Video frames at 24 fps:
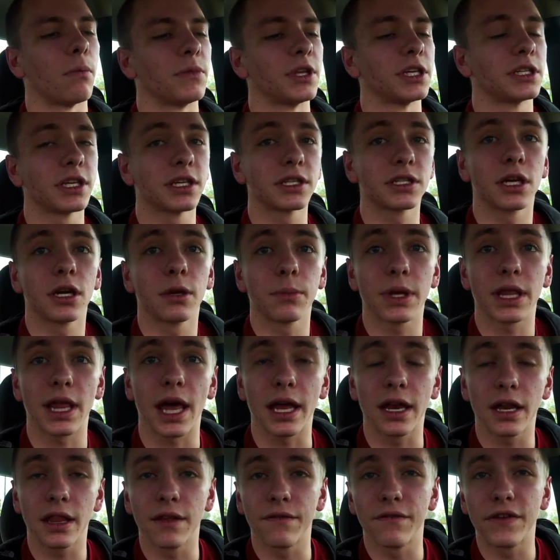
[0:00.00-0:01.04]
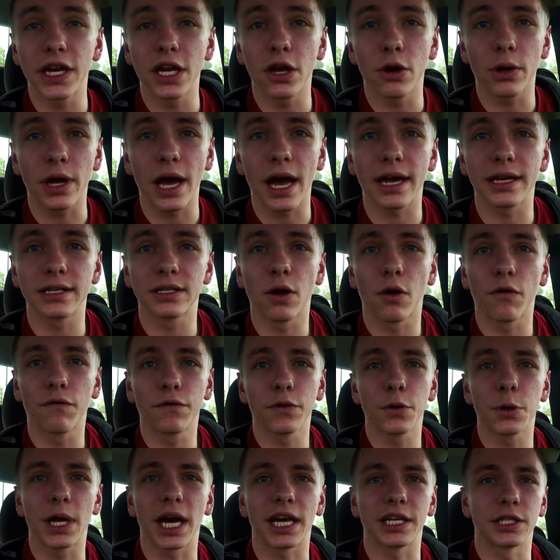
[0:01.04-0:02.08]
This is going to be the end of the video, guys.
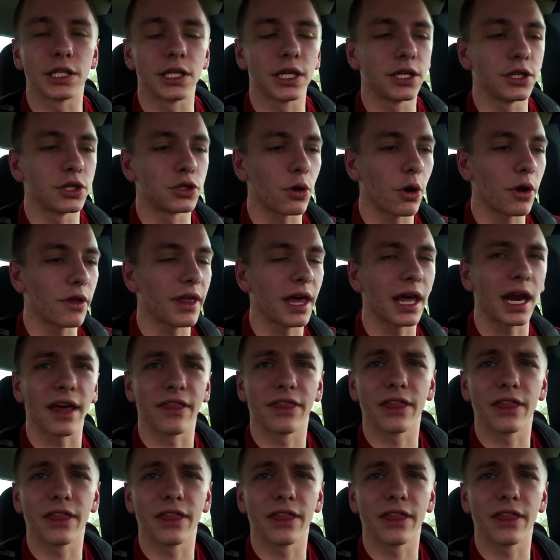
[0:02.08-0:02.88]
Hopefully you guys did enjoy that.